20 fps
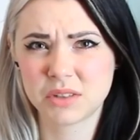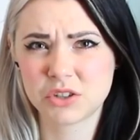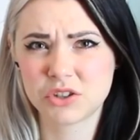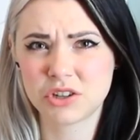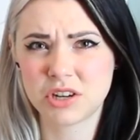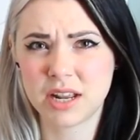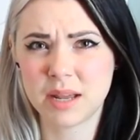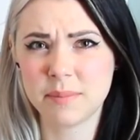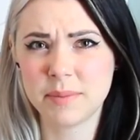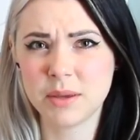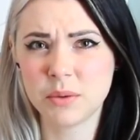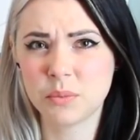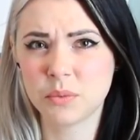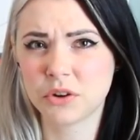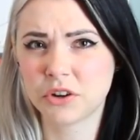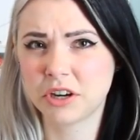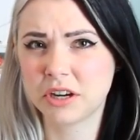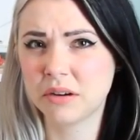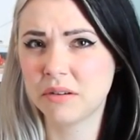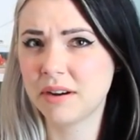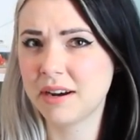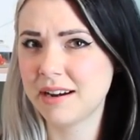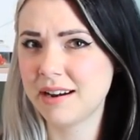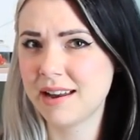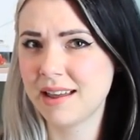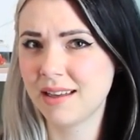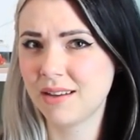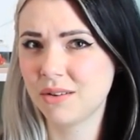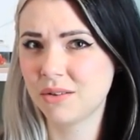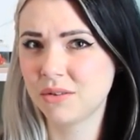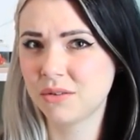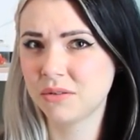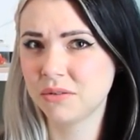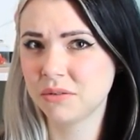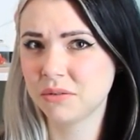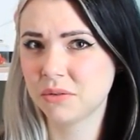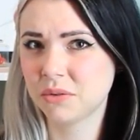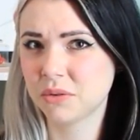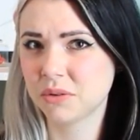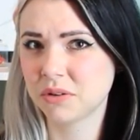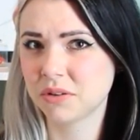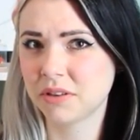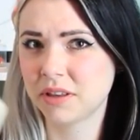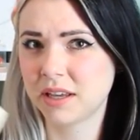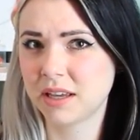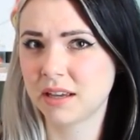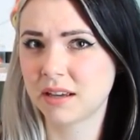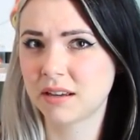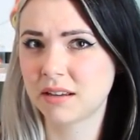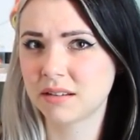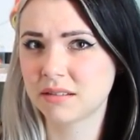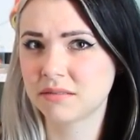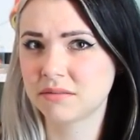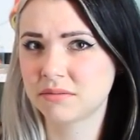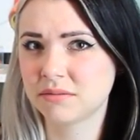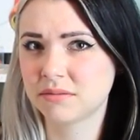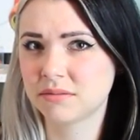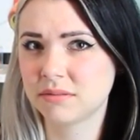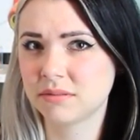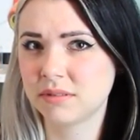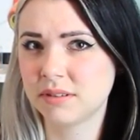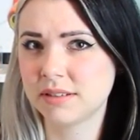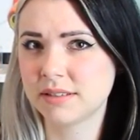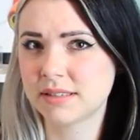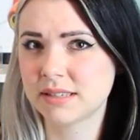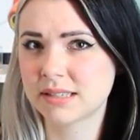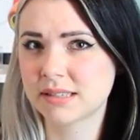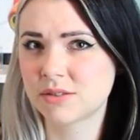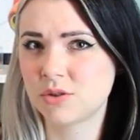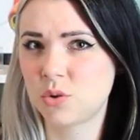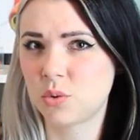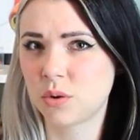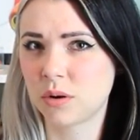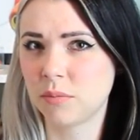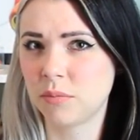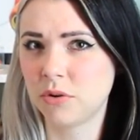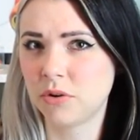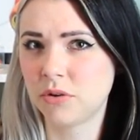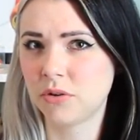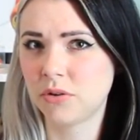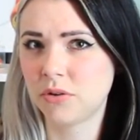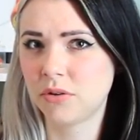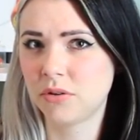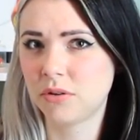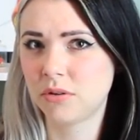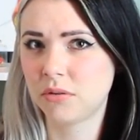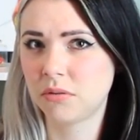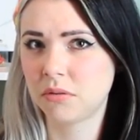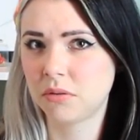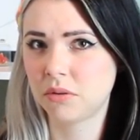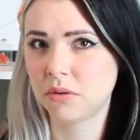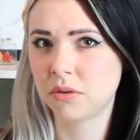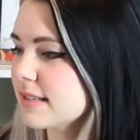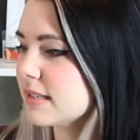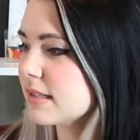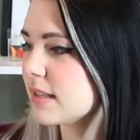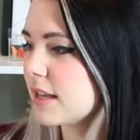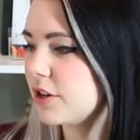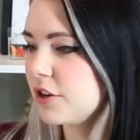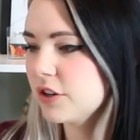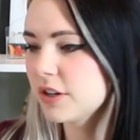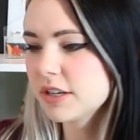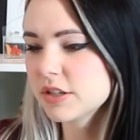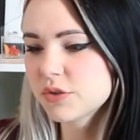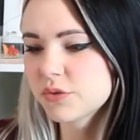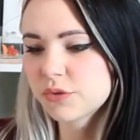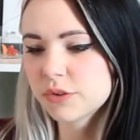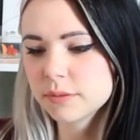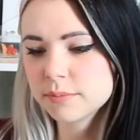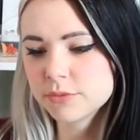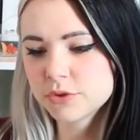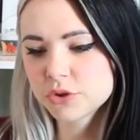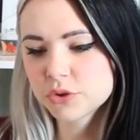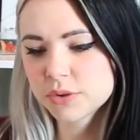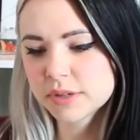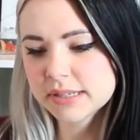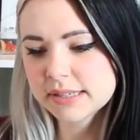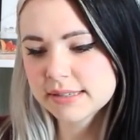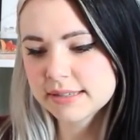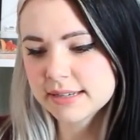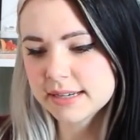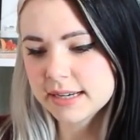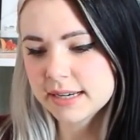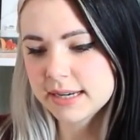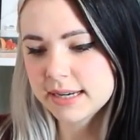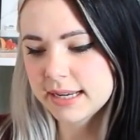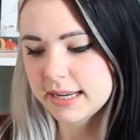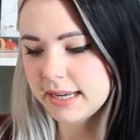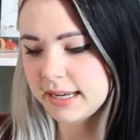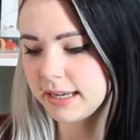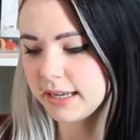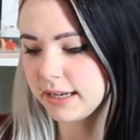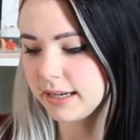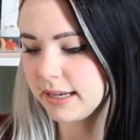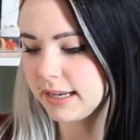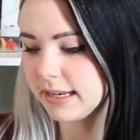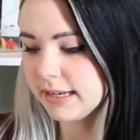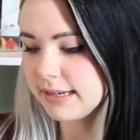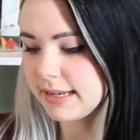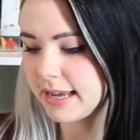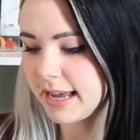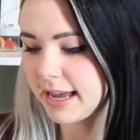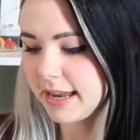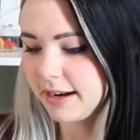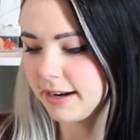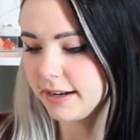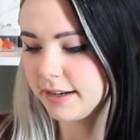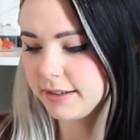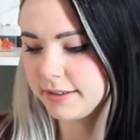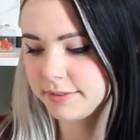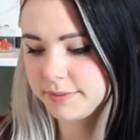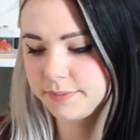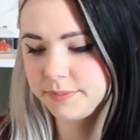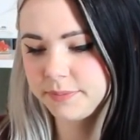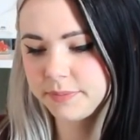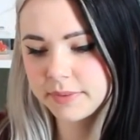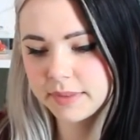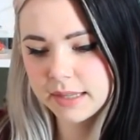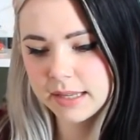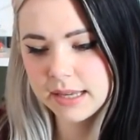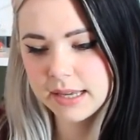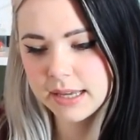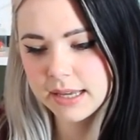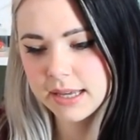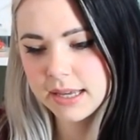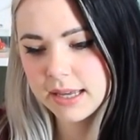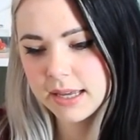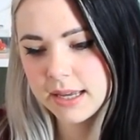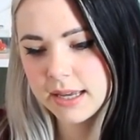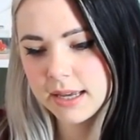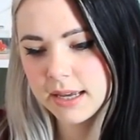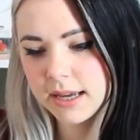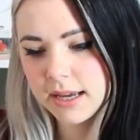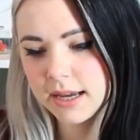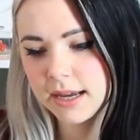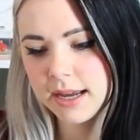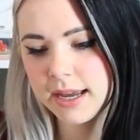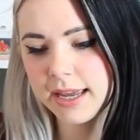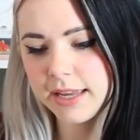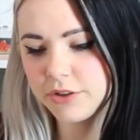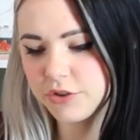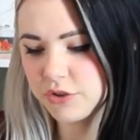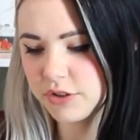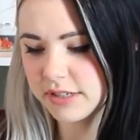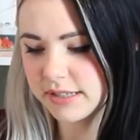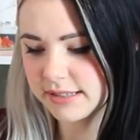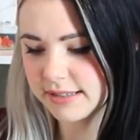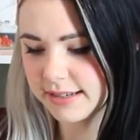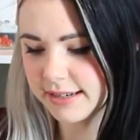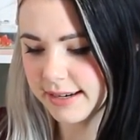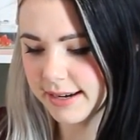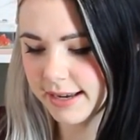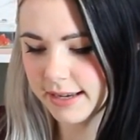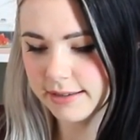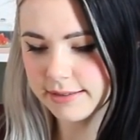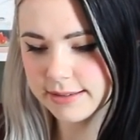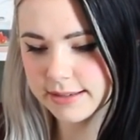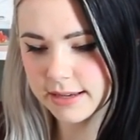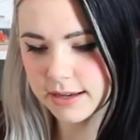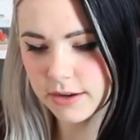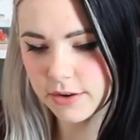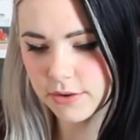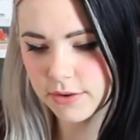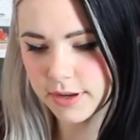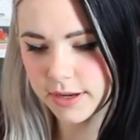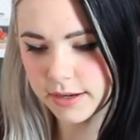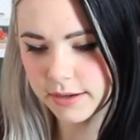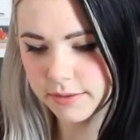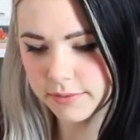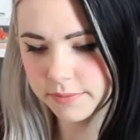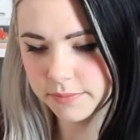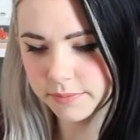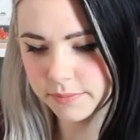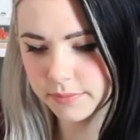Should I be worried right now? Or like, is this normal? This letter is from Tristan in Indiana. Hey Tristan, how's it going?